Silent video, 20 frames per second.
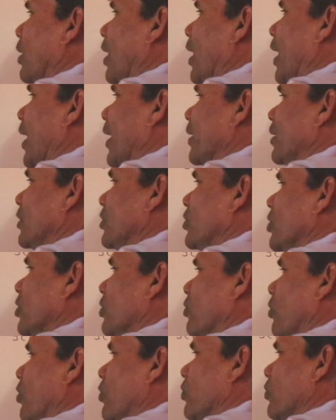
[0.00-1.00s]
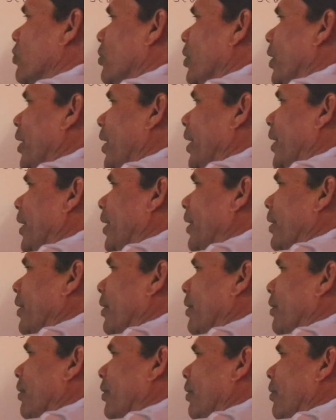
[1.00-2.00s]
r is equal to a
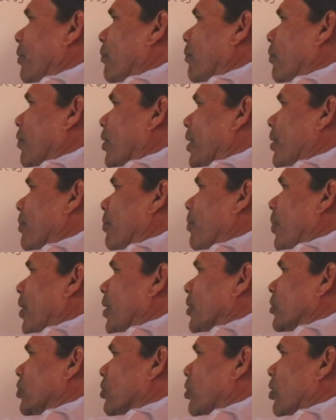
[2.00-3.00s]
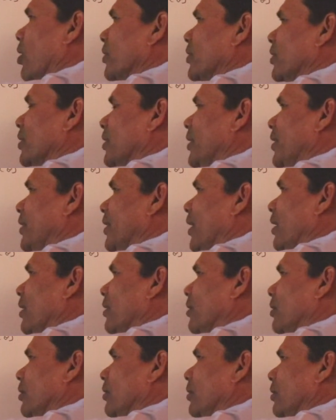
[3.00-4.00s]
1 plus cos
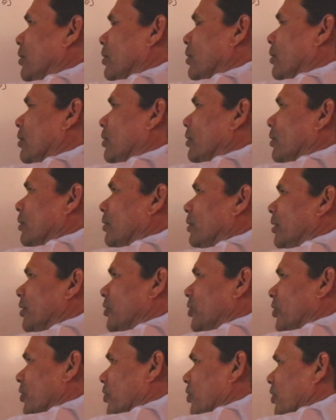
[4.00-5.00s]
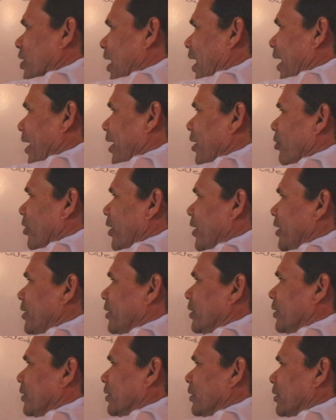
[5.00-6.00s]
theta. This is
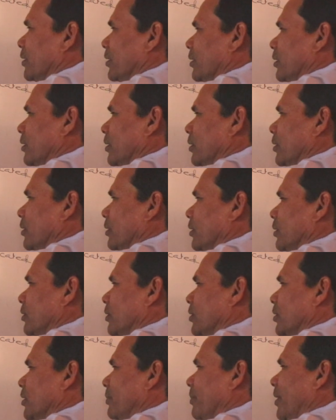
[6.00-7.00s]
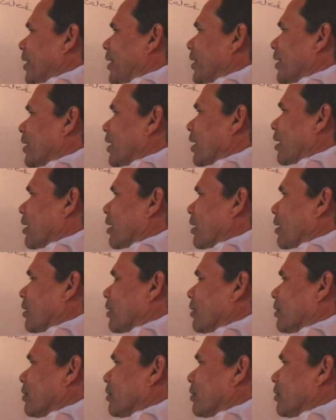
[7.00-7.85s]
cardioid, symmetrical